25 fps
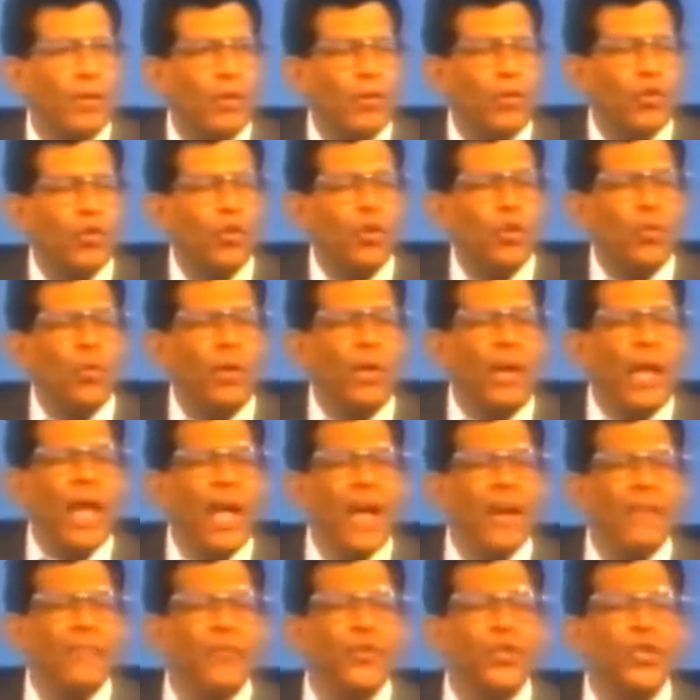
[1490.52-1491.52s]
You will
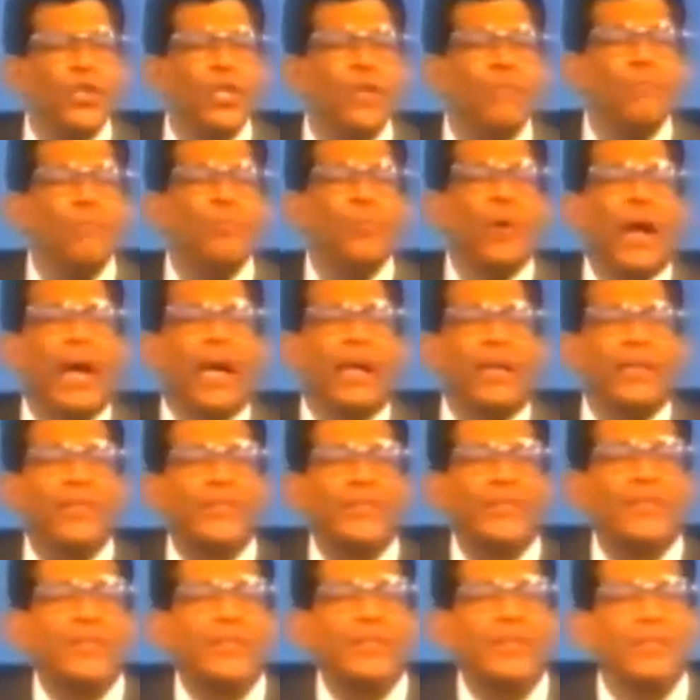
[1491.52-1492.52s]
have
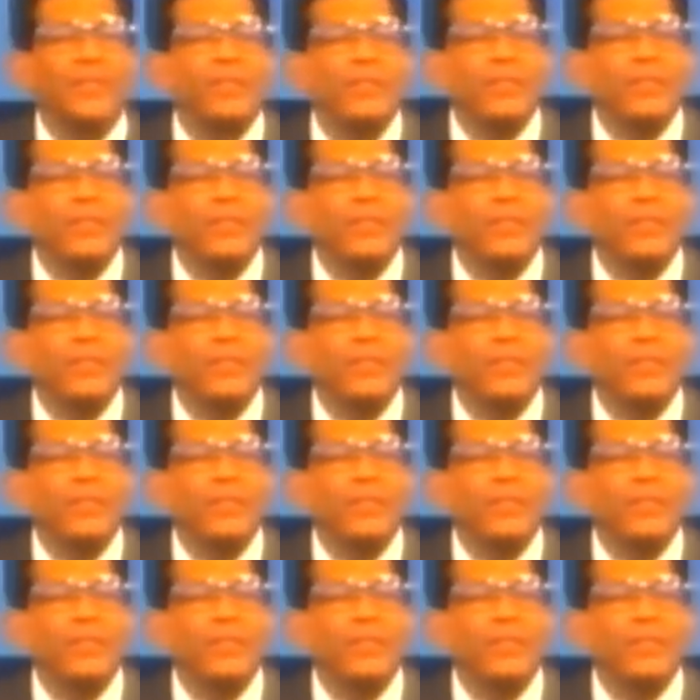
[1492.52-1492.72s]
shipwrecks.